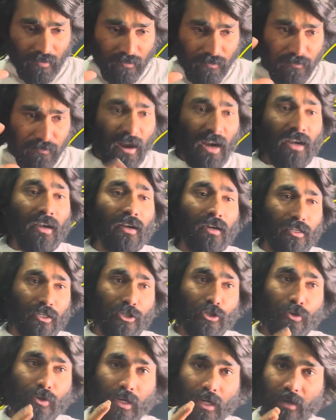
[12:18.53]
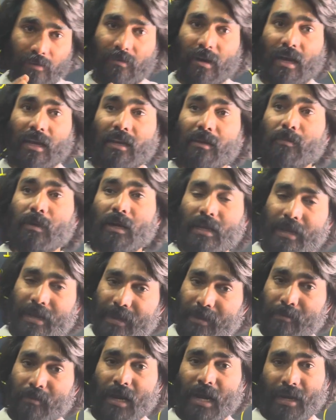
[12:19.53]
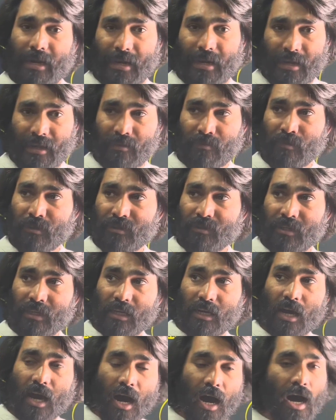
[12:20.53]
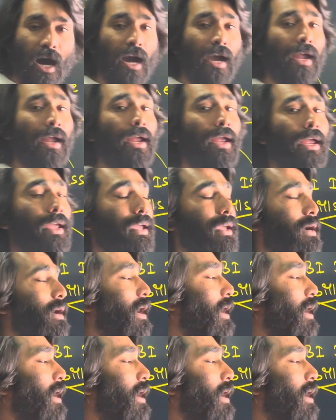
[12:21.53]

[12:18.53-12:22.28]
fund should available in market. If you see supply